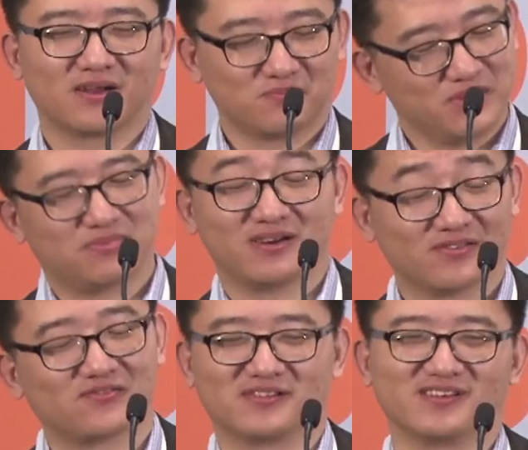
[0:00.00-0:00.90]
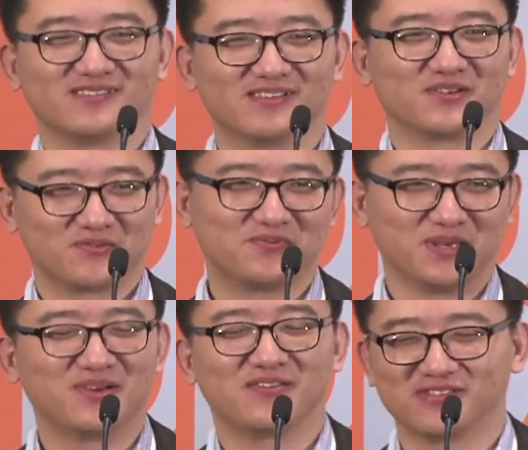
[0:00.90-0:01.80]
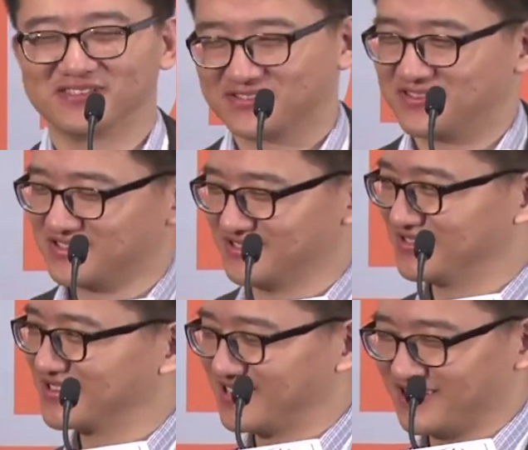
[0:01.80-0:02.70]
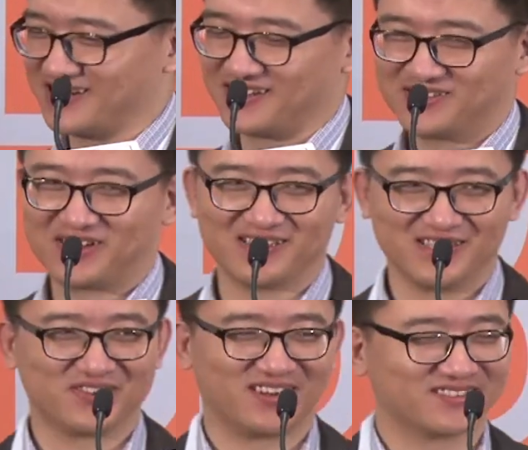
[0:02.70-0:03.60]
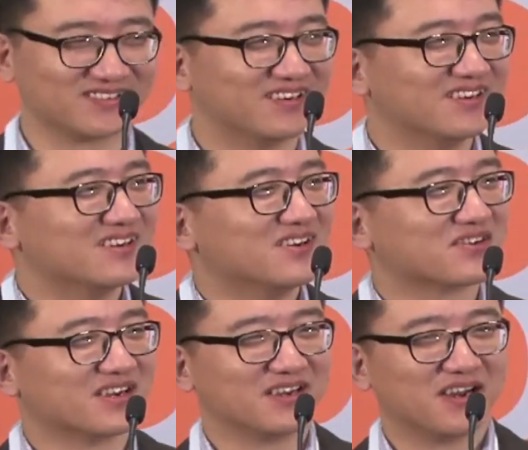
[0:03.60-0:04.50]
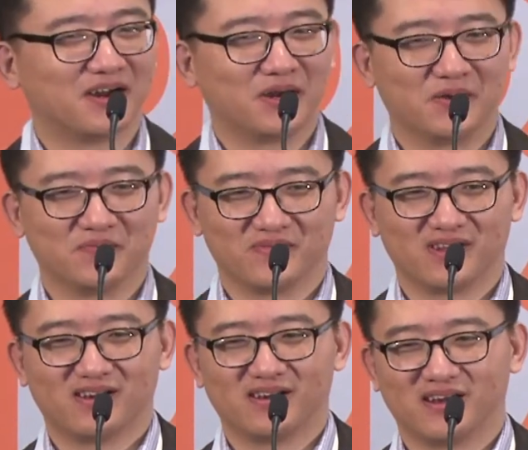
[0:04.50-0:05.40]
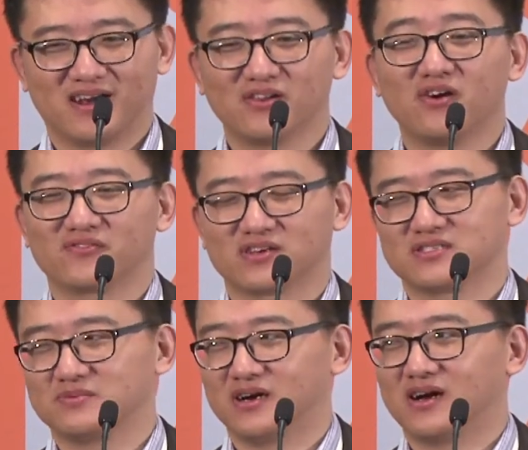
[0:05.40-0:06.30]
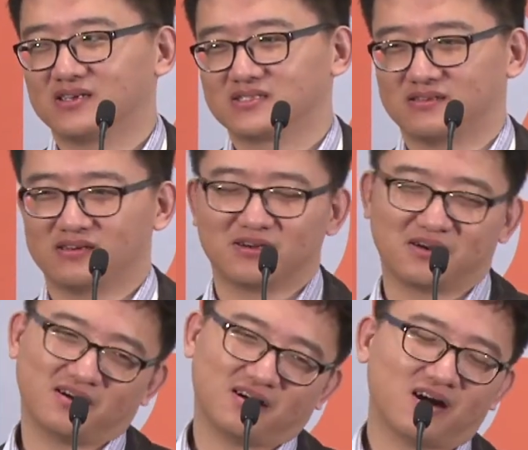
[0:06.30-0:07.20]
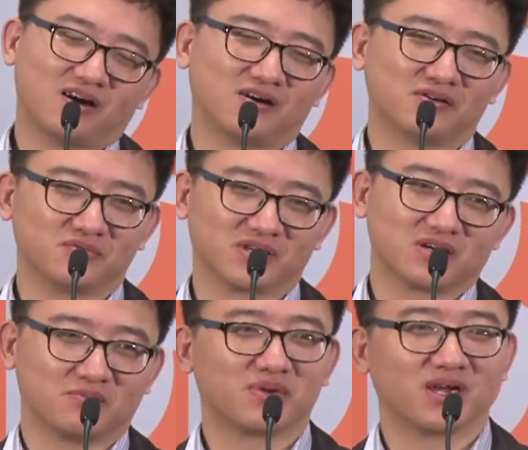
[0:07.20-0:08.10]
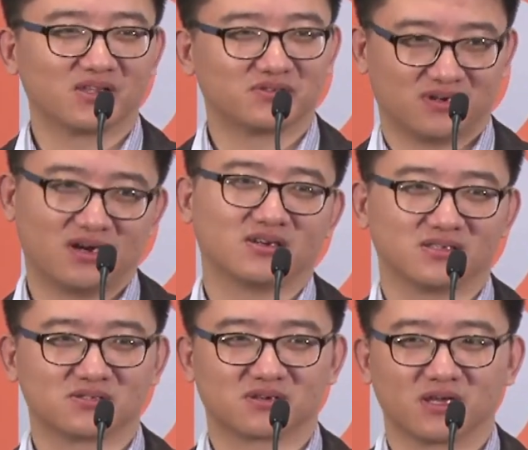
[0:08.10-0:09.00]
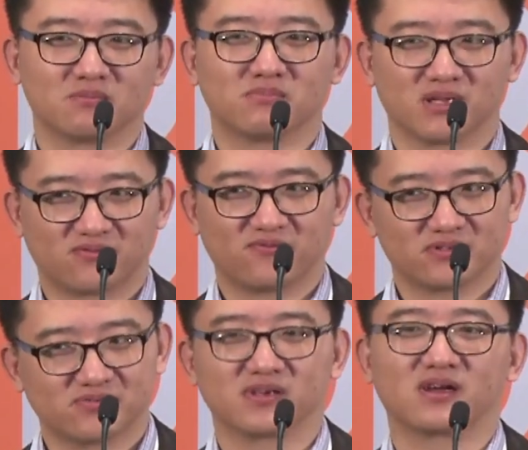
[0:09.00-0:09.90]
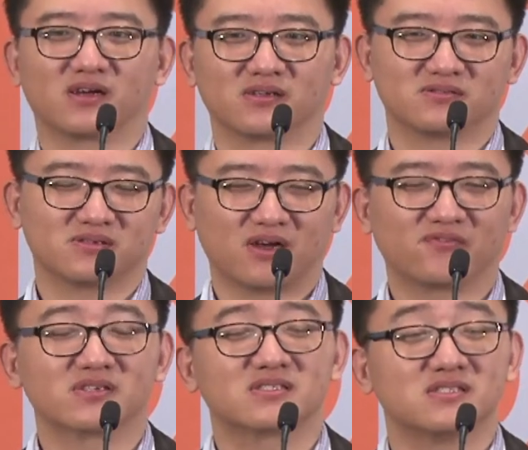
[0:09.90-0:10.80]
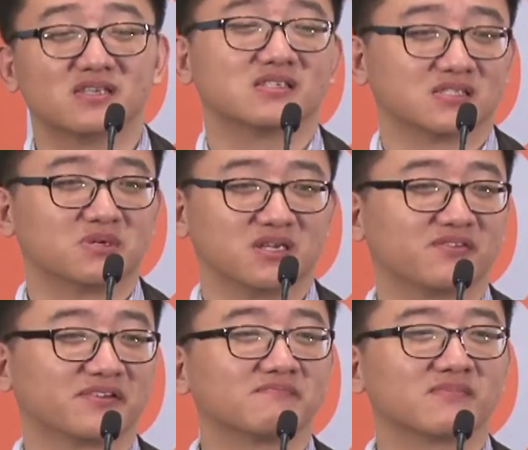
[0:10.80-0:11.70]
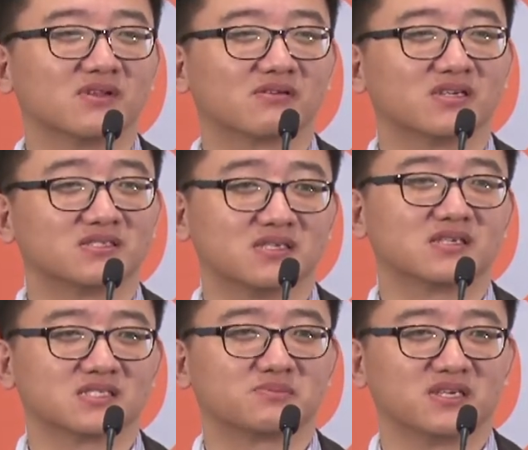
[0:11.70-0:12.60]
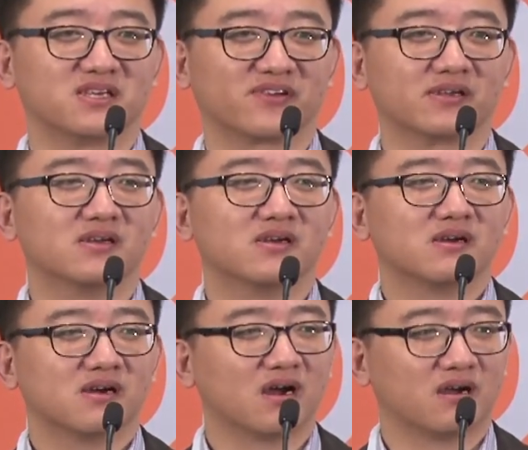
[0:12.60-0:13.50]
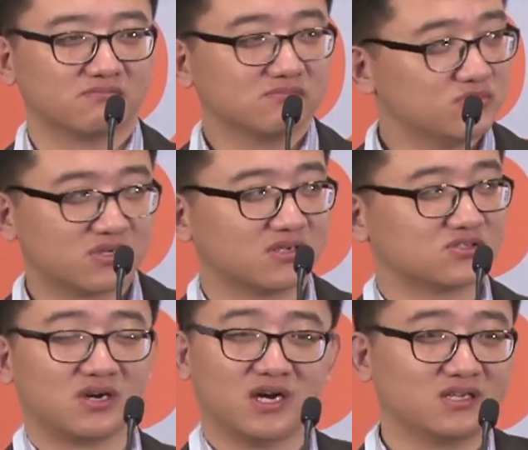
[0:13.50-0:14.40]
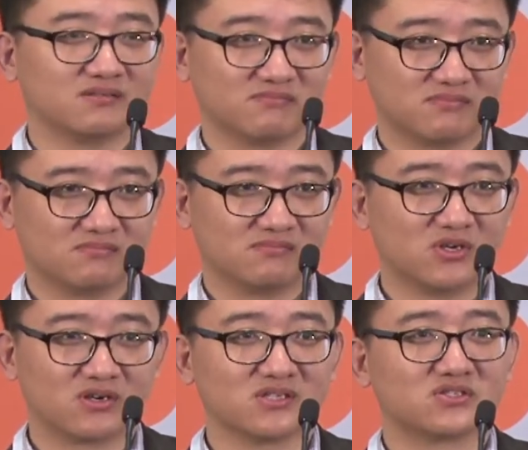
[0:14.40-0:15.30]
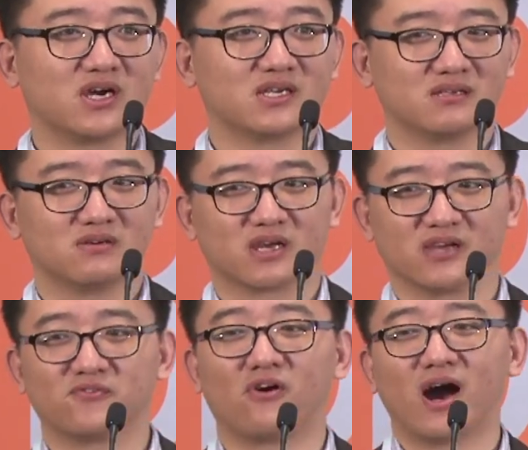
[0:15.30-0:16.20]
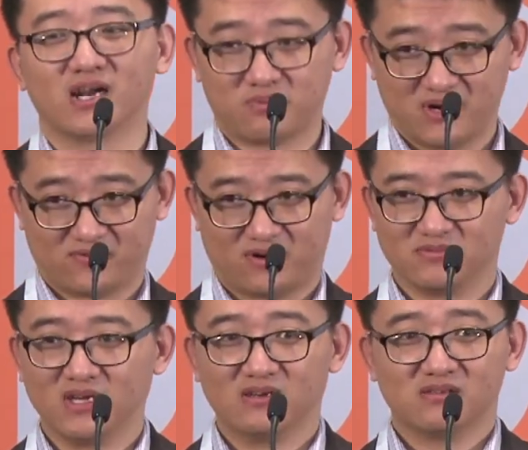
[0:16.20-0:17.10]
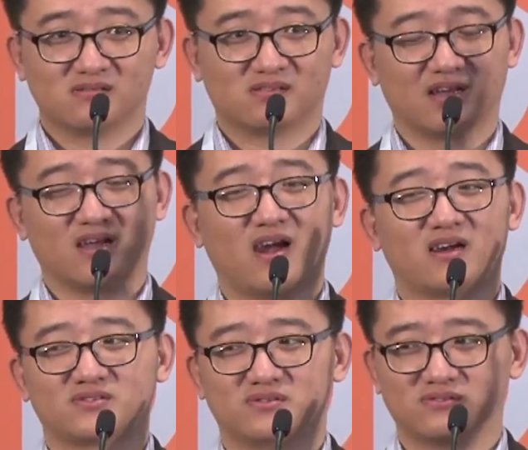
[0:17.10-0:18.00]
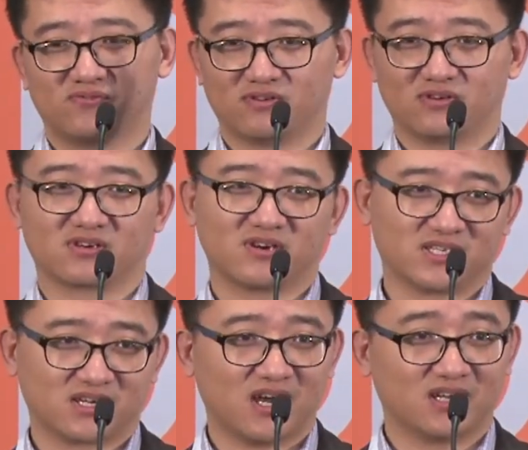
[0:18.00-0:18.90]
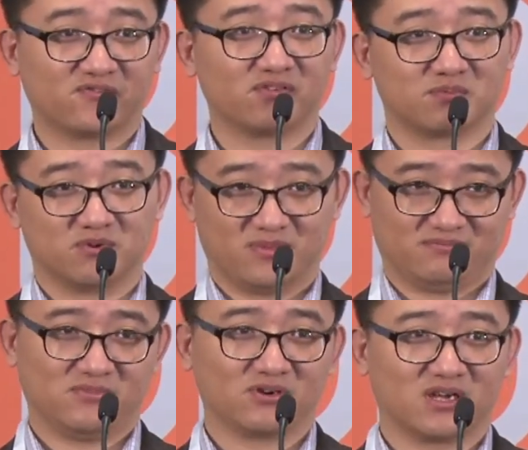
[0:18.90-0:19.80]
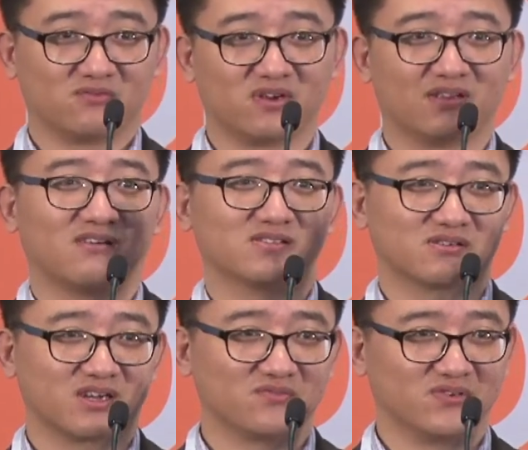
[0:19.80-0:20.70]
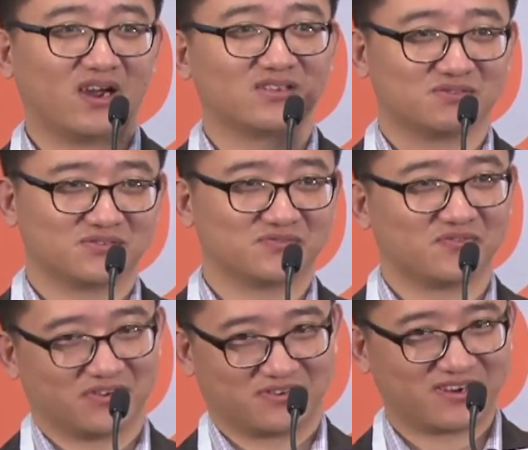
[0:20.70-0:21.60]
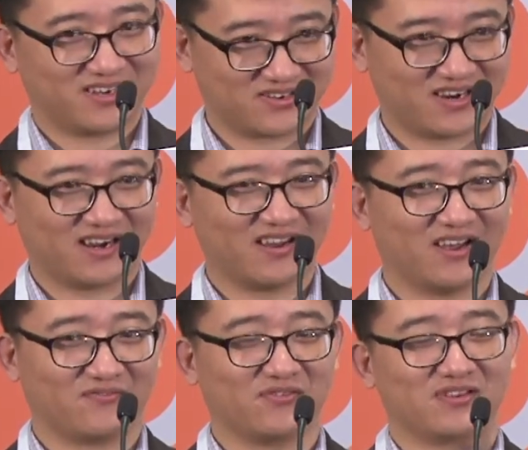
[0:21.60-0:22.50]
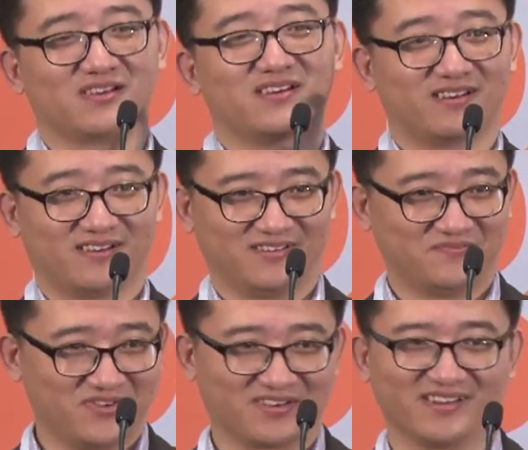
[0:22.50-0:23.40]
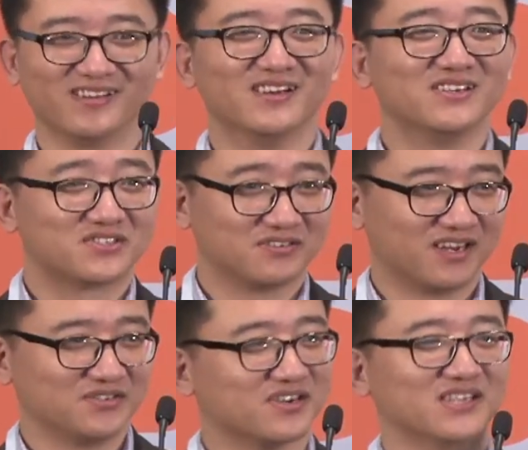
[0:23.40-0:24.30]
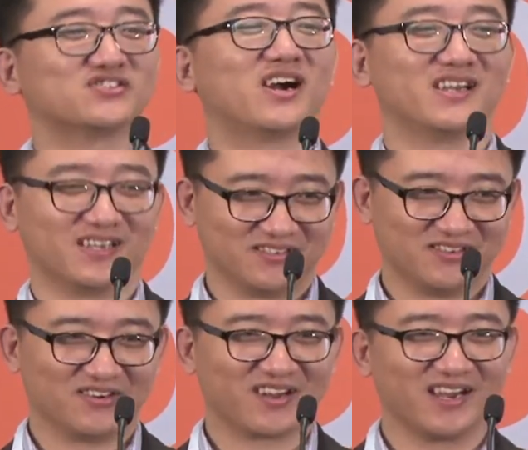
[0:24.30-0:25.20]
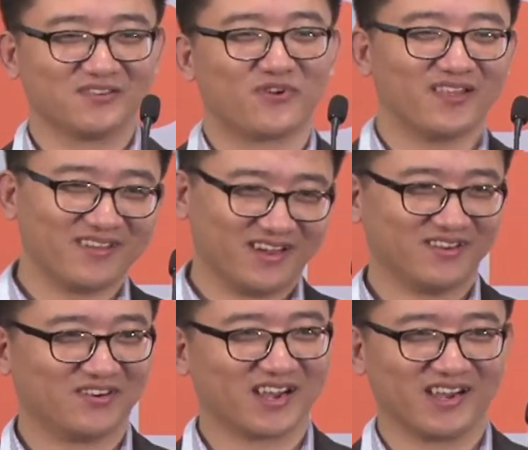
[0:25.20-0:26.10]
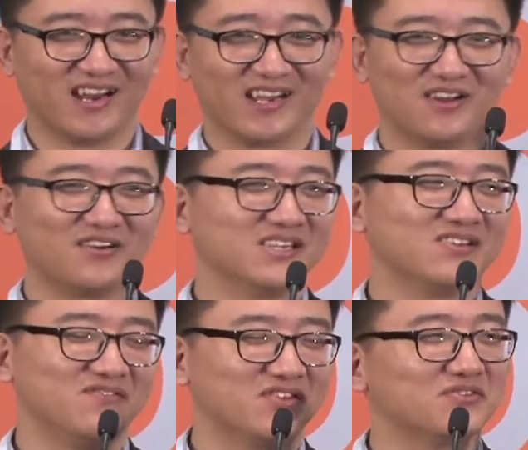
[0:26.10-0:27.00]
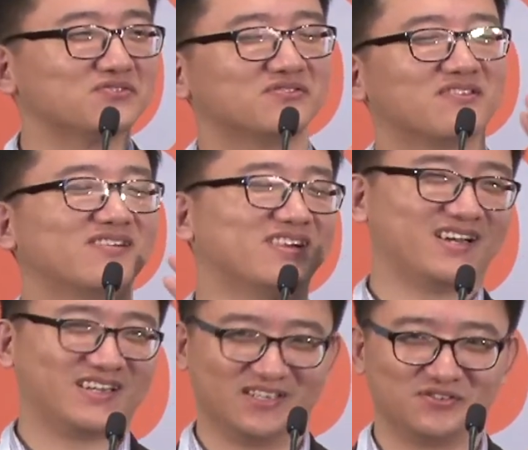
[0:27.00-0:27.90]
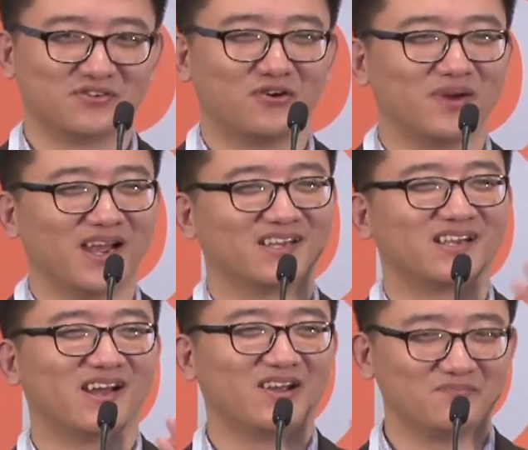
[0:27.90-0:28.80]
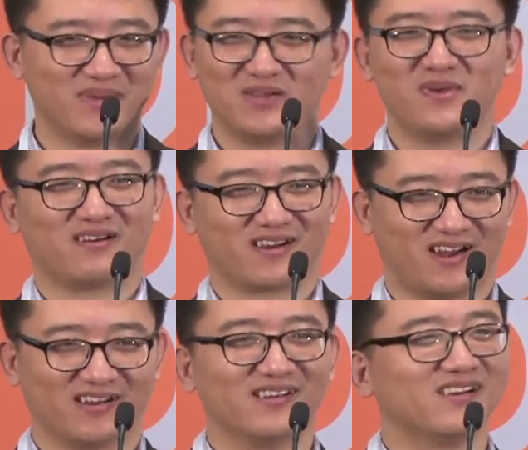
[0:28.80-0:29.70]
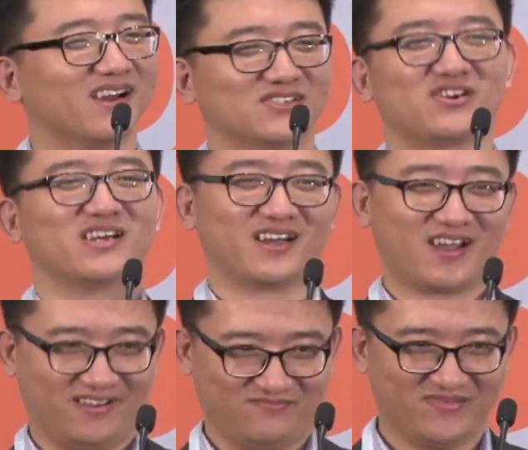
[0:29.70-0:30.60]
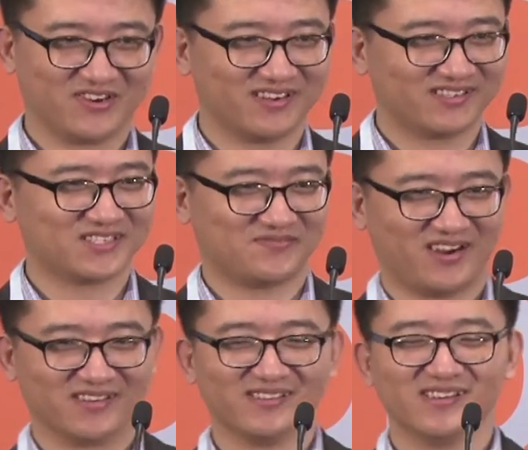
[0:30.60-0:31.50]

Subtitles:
prepare for it, prepare for this question, okay? I know I need to answer. Okay, a lot of customers ask how we compare to others, okay? But first thing, I think seeing is believing, okay? Seeing is believing. You can try it, you can try it, okay? For other platform, they ask you for your credit card at the first moment. Okay, we are not. Okay, we ask you for your credit card at 30 days later. Okay, so that you can try it. Okay, run it. Okay, and later on, even though you not like it, you open another email account and try it again. Okay, that's fine.